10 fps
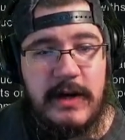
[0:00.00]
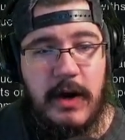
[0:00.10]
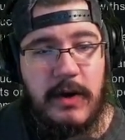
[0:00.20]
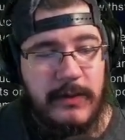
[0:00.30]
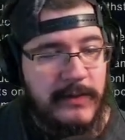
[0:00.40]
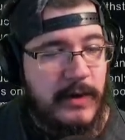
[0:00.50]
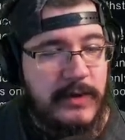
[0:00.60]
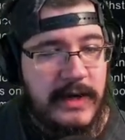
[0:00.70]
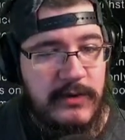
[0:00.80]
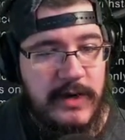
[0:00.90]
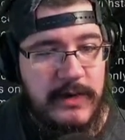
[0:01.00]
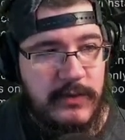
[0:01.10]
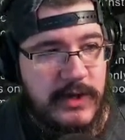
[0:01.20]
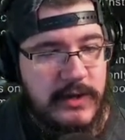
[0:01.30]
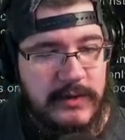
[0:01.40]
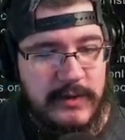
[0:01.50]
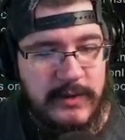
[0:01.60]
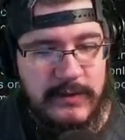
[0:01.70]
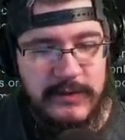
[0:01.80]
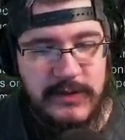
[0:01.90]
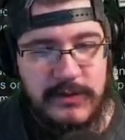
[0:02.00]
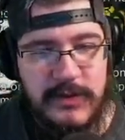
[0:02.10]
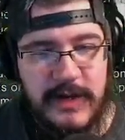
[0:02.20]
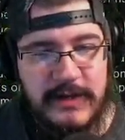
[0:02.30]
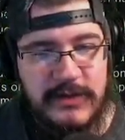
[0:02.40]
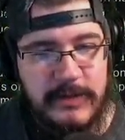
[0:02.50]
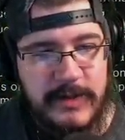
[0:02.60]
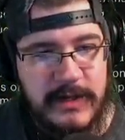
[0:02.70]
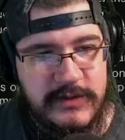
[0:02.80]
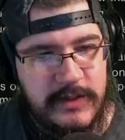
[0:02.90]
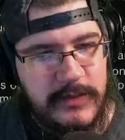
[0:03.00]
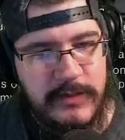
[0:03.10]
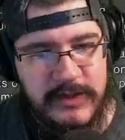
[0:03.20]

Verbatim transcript: Oh, okay, great. We're done. Dude, the extra boss, I wouldn't really